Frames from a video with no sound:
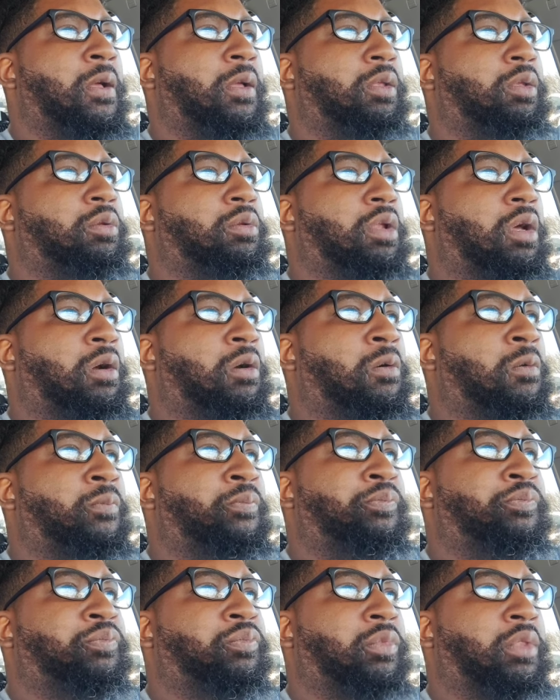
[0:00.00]
you know,
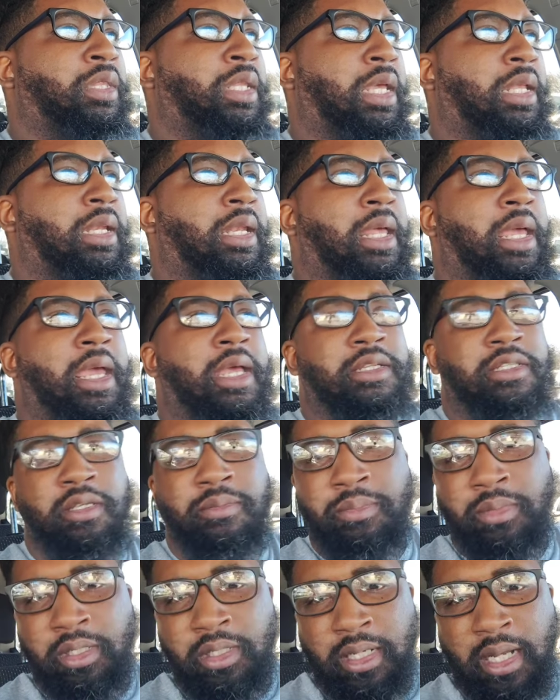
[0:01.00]
that led to
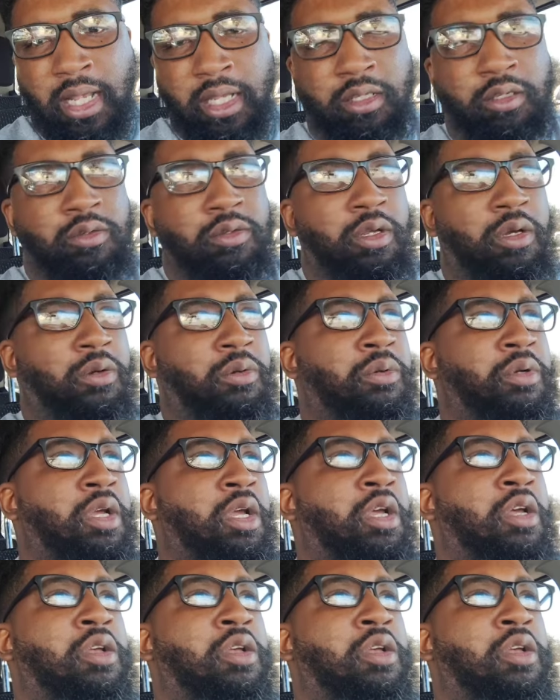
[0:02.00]
me, like, you know,